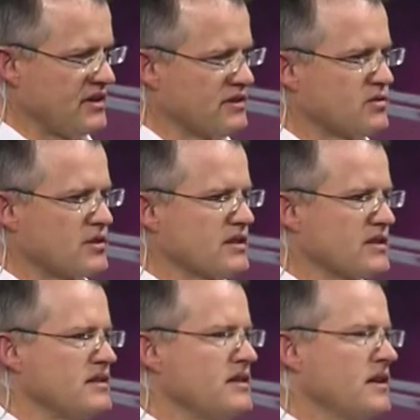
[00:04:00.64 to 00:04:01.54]
in
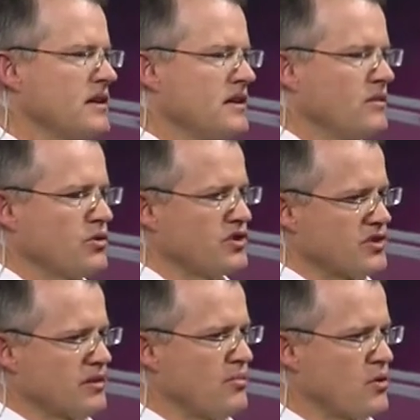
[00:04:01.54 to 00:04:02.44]
Switzerland, which is
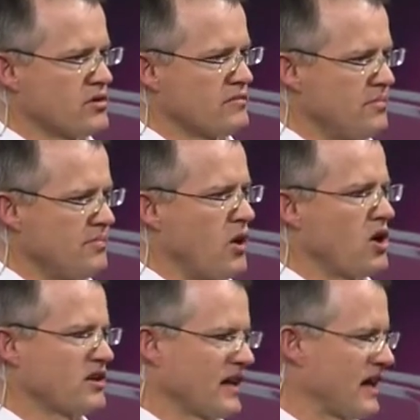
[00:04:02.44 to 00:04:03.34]
an important
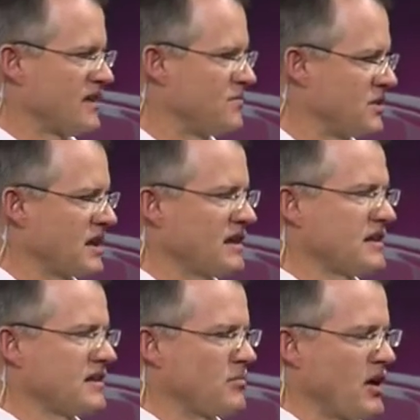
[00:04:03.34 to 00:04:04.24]
part, again, of
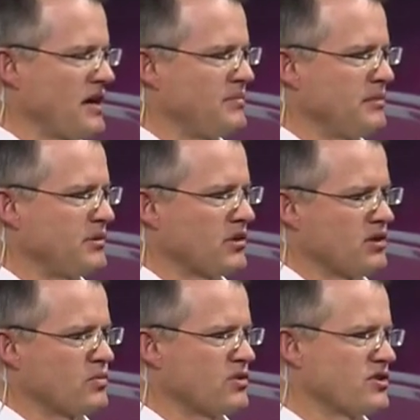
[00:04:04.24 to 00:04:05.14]
protecting the brand. People
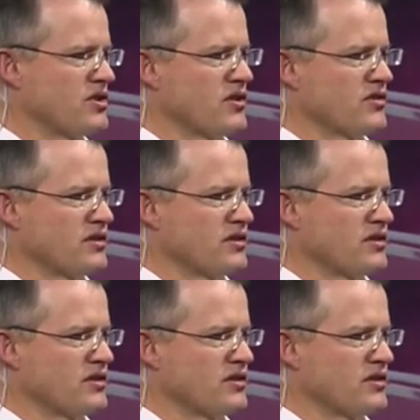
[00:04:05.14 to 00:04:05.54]
don't want to know